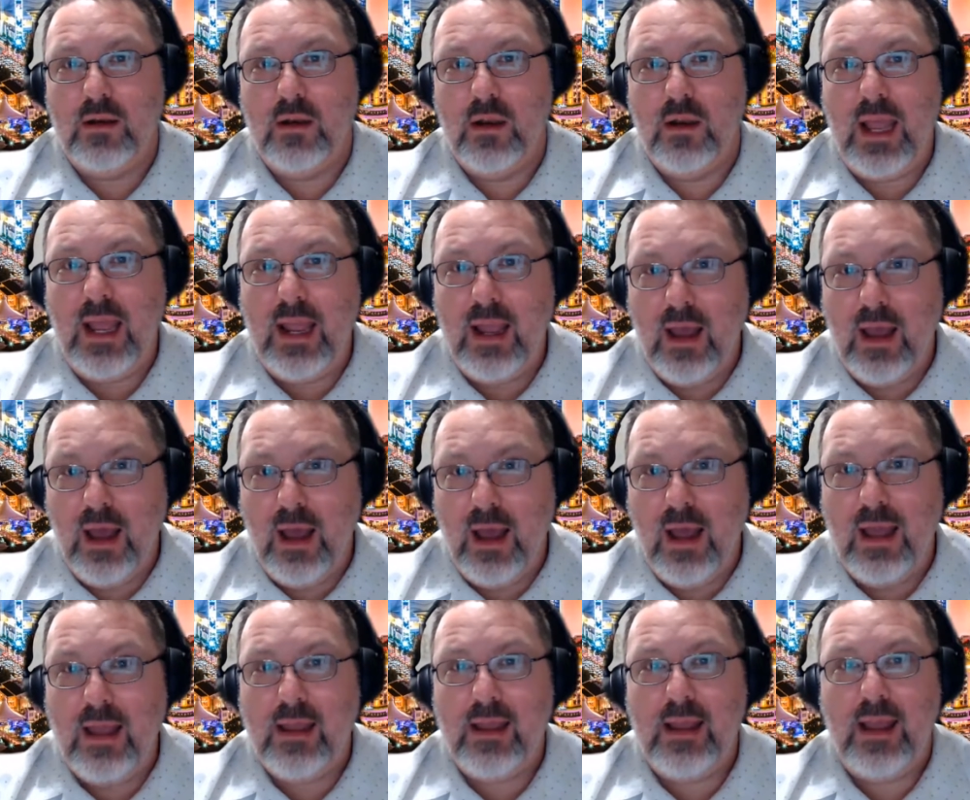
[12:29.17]

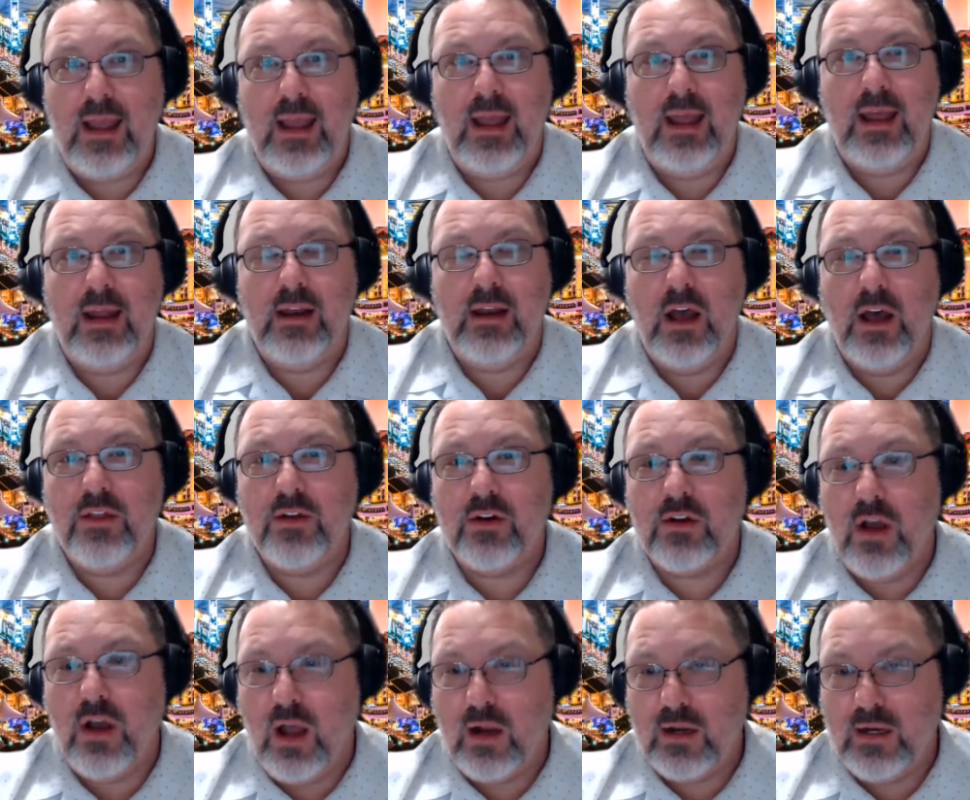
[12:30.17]
AI and other
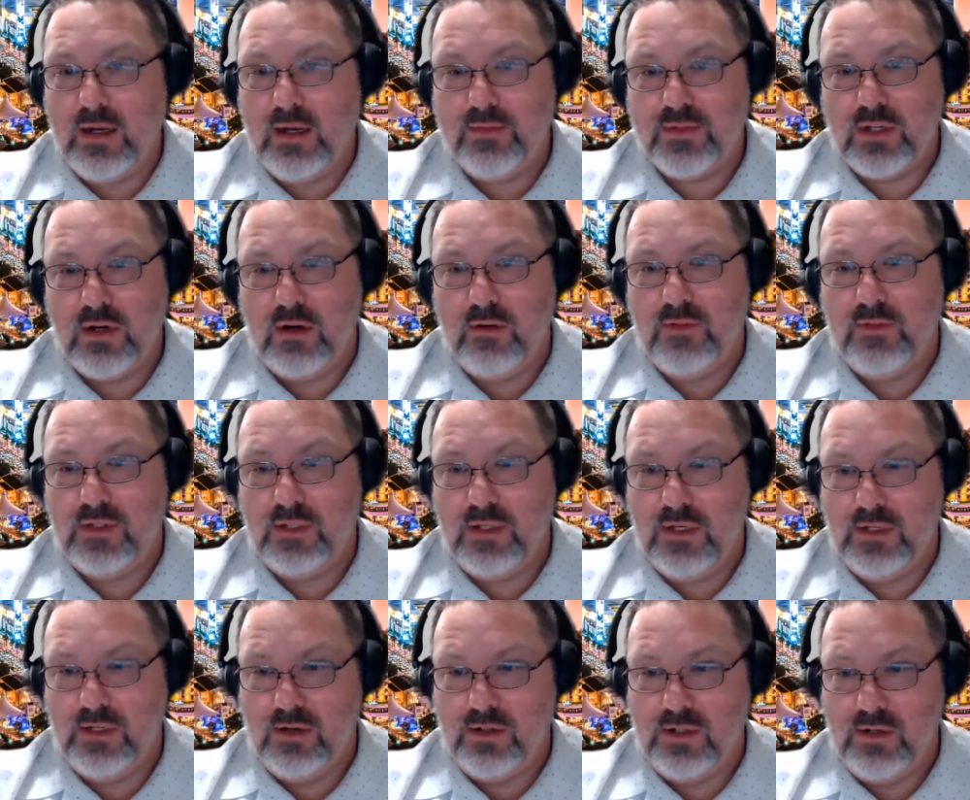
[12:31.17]
cognitive
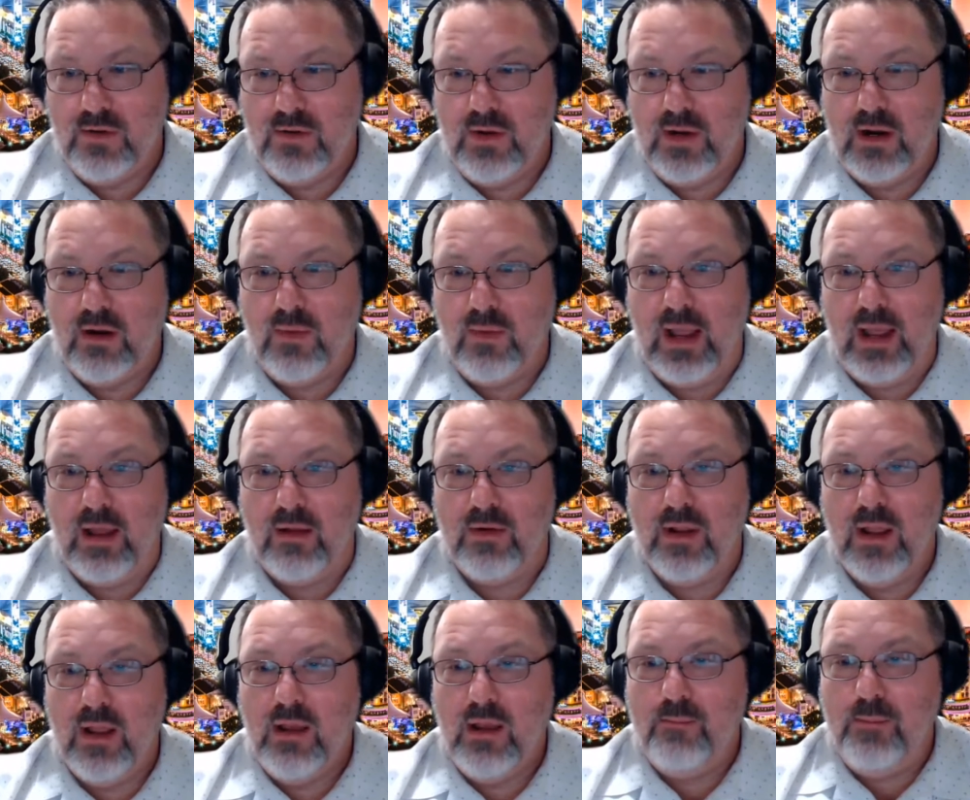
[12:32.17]
services are doing
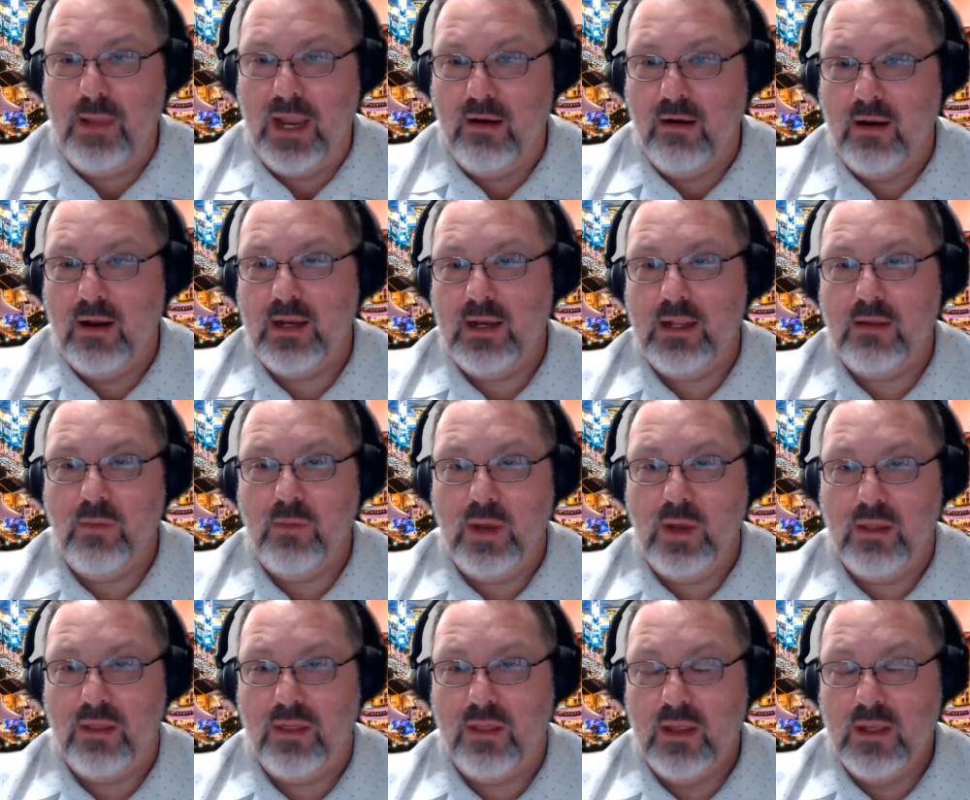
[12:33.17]
around parity
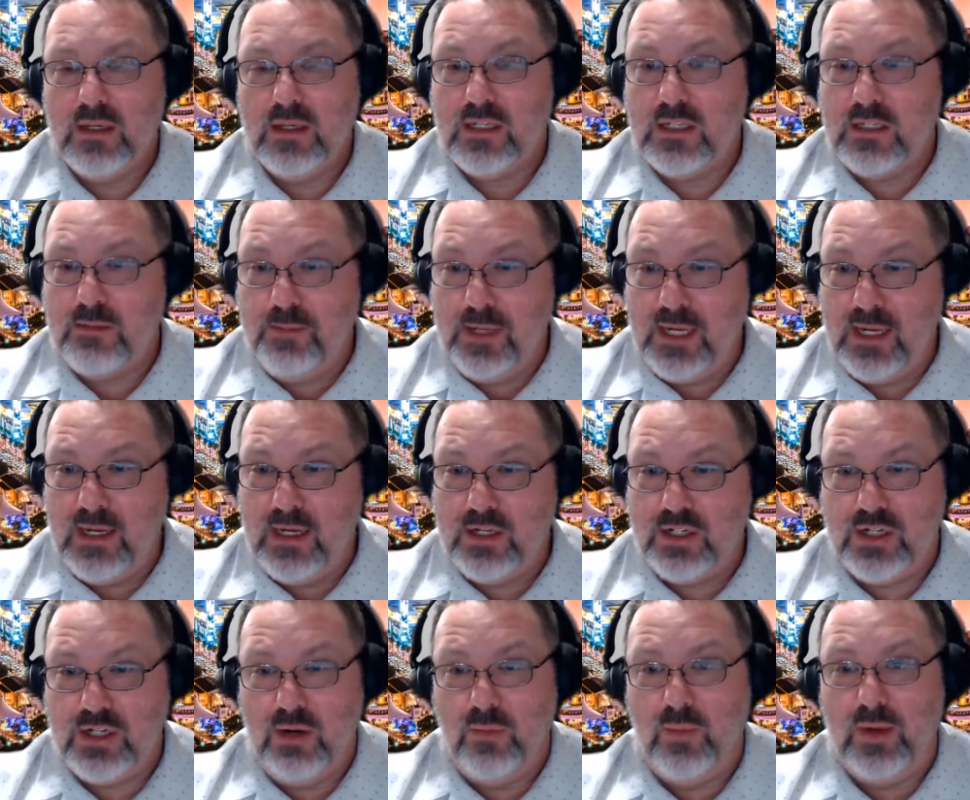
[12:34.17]
with
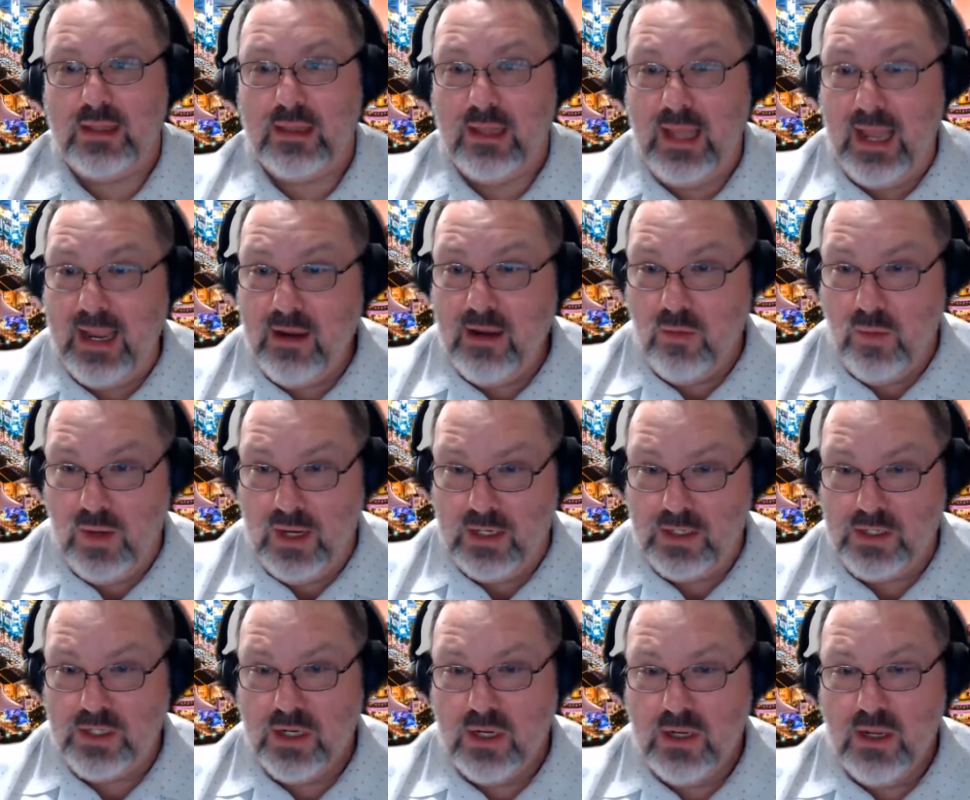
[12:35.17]
speech and with
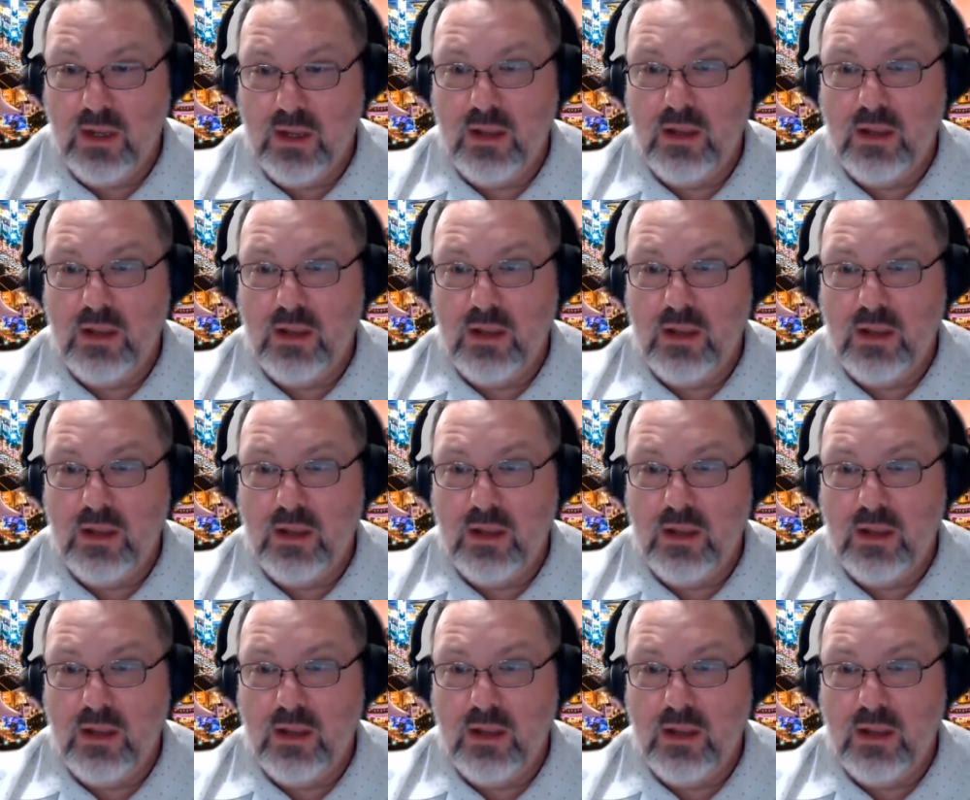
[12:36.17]
language,